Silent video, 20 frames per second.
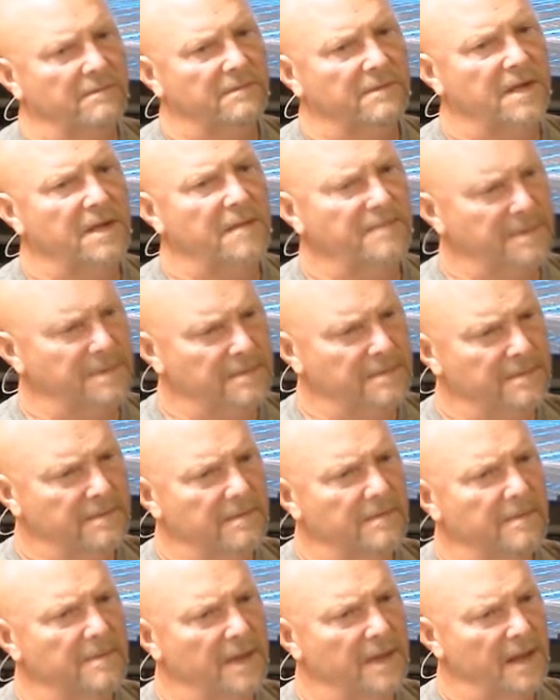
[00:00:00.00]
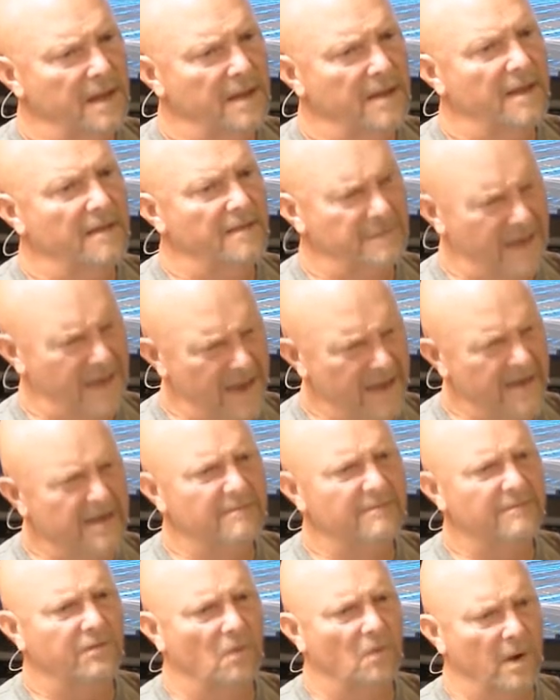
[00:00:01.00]
Keep and thank
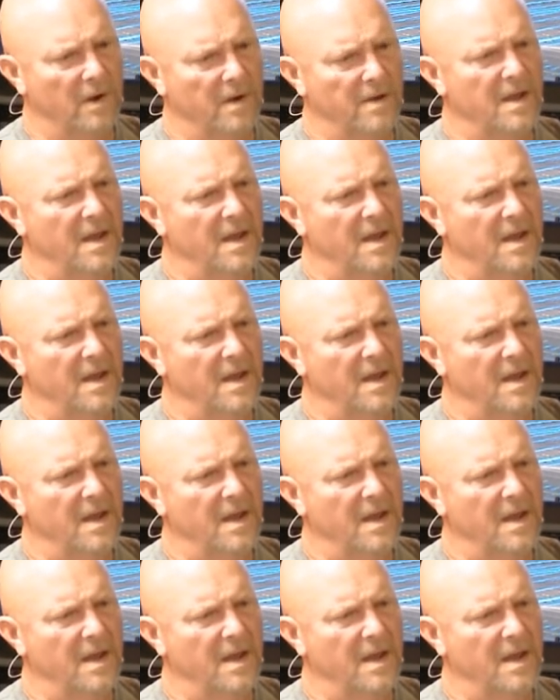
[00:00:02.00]
Him for it.